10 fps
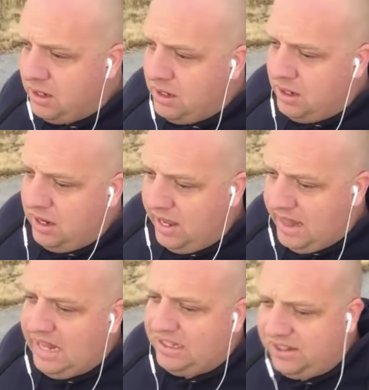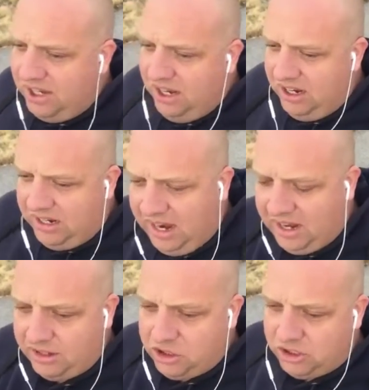that's kind of the
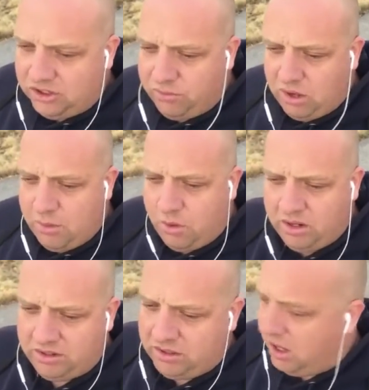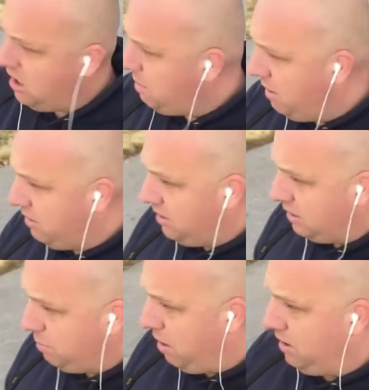gist of what I wanted to talk about in today's
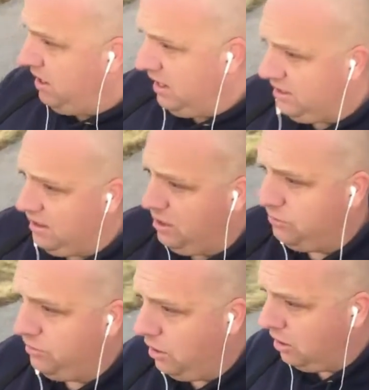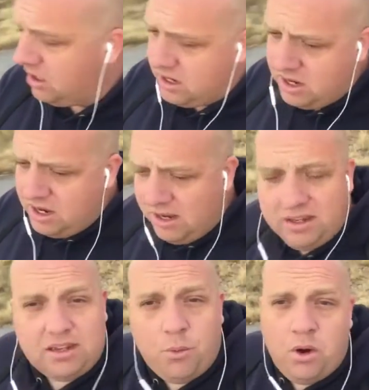podcast / vlog, is I
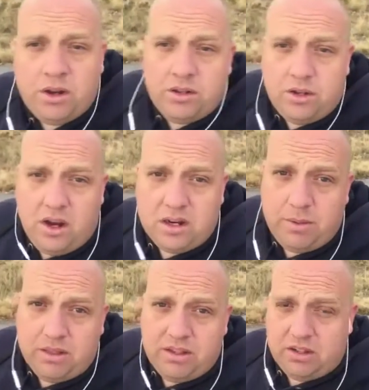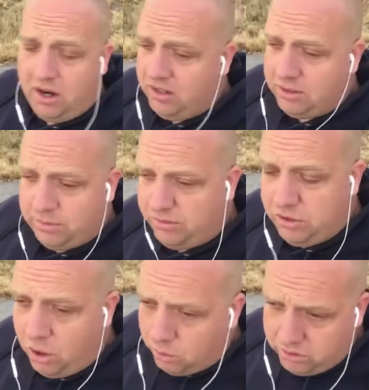wanted to talk about this concept of
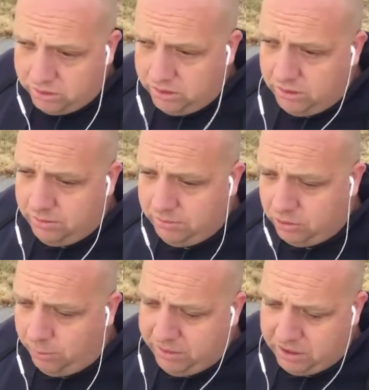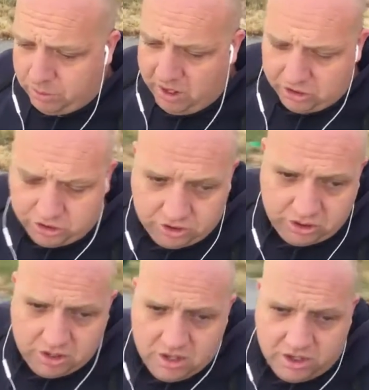don't be in a rush.
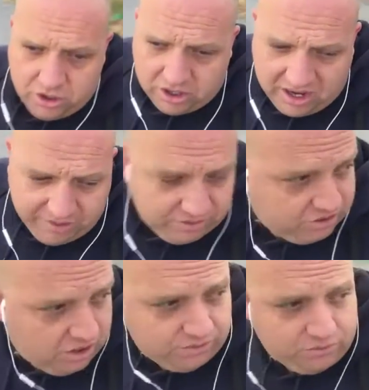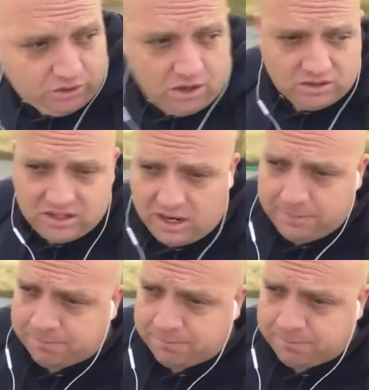You're going to have this dog for a long time.